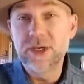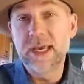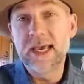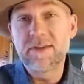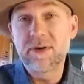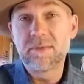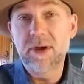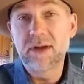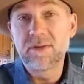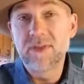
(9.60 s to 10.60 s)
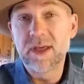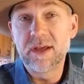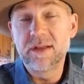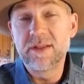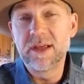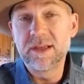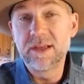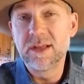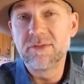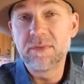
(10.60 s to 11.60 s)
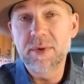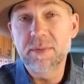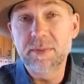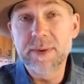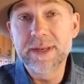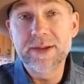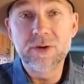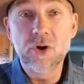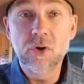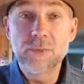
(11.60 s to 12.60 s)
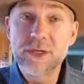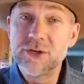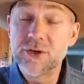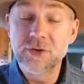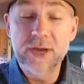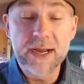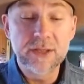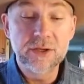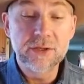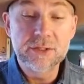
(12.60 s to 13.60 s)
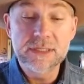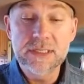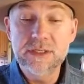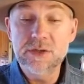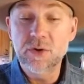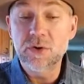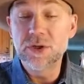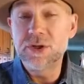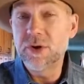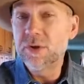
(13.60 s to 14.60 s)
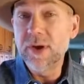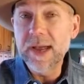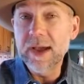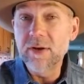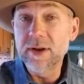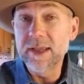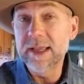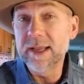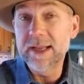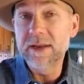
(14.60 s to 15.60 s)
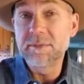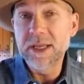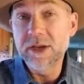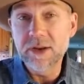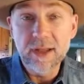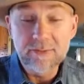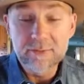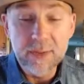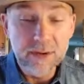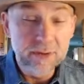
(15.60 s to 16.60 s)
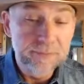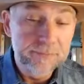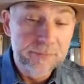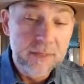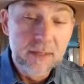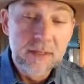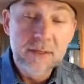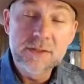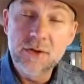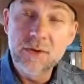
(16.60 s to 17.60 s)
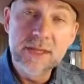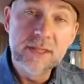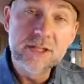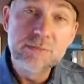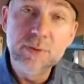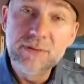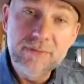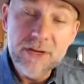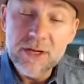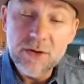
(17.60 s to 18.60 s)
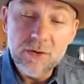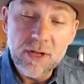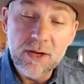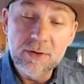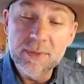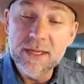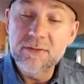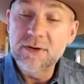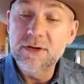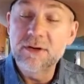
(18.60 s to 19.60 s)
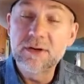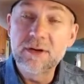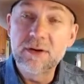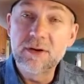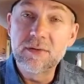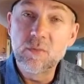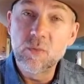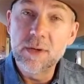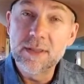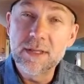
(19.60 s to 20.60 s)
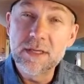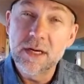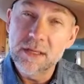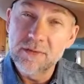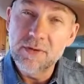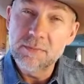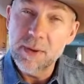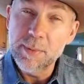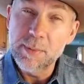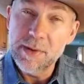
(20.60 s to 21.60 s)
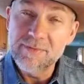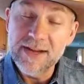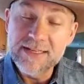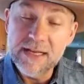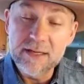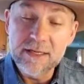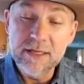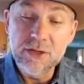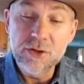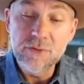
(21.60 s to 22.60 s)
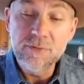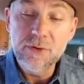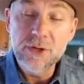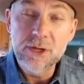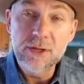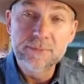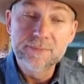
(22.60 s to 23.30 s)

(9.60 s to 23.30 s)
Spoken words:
you have a bottle of the Young Living Peppermint at home and you don't know how to use it, or you don't know how it can make your life better? So in this brief video, I'm going to be covering on what the Young Living Peppermint Vitality can do for you,